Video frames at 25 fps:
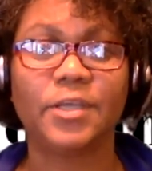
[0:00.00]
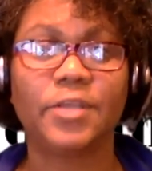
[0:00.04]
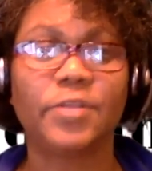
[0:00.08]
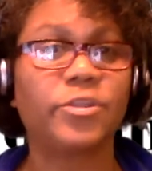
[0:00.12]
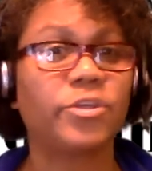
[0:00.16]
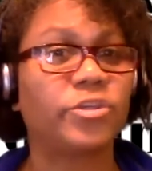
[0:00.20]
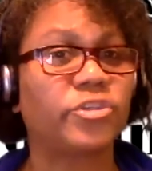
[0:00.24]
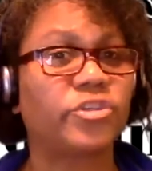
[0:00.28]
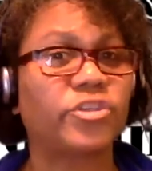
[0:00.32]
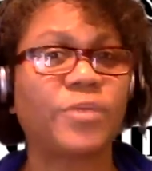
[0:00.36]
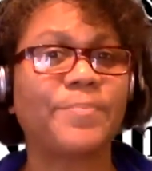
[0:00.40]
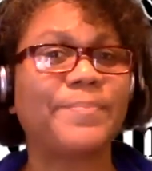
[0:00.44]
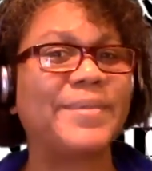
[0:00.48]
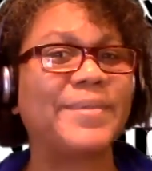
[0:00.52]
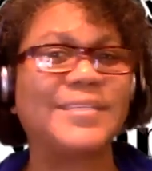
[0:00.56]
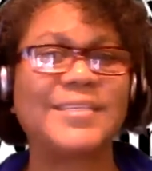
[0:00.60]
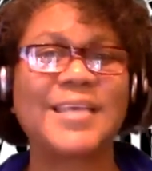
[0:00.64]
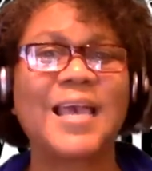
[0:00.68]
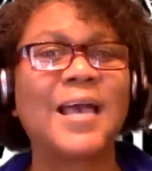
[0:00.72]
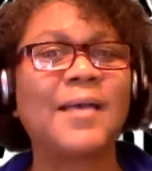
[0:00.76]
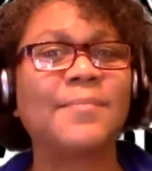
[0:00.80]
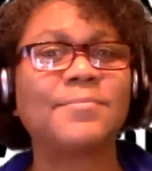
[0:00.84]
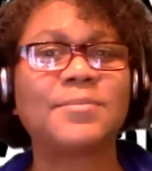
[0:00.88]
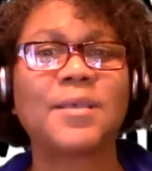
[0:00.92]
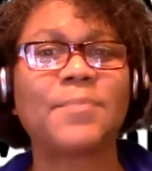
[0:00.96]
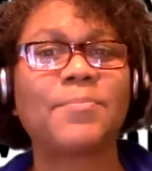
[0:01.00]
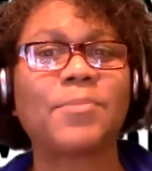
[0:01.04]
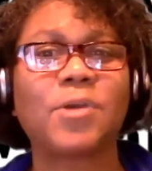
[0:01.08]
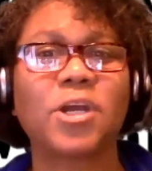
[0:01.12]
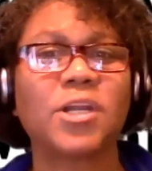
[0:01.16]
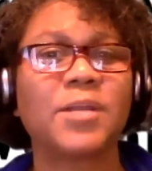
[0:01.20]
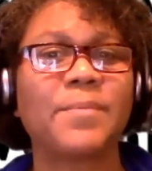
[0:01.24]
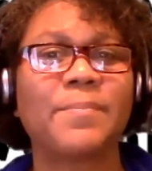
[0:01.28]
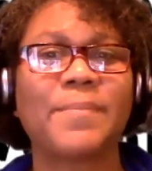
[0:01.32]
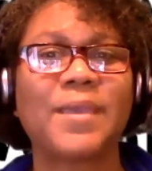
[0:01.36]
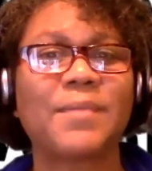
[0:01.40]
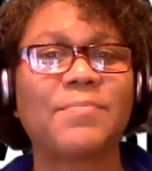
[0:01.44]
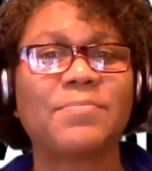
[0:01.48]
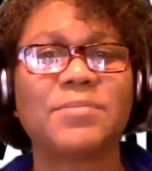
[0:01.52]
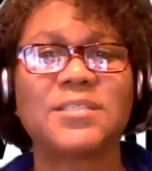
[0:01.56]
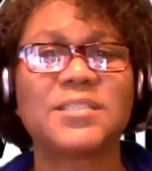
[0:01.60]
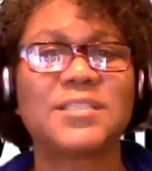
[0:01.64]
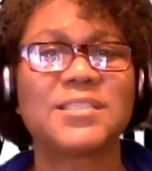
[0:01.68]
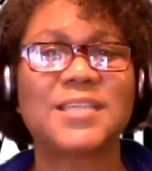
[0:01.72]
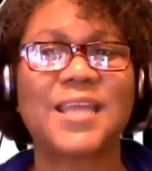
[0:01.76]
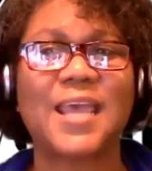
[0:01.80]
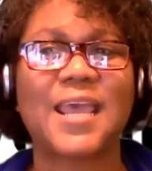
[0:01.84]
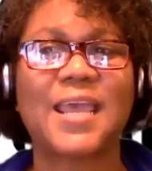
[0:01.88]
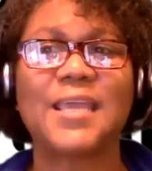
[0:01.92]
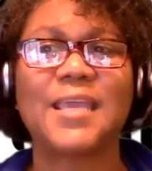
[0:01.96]
There's going to be times I'm going to make
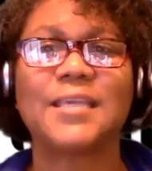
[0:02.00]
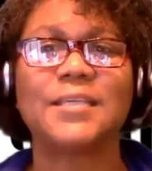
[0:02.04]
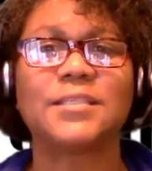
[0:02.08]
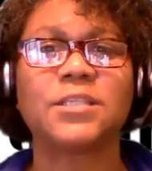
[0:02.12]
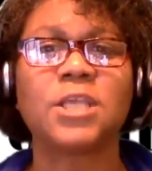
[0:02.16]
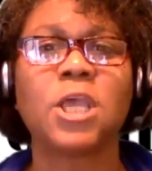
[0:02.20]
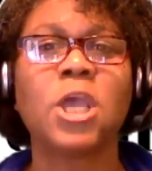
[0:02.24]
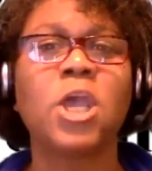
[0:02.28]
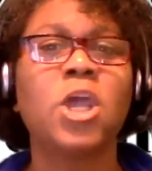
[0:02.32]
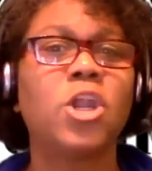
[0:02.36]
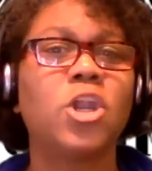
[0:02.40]
mistakes.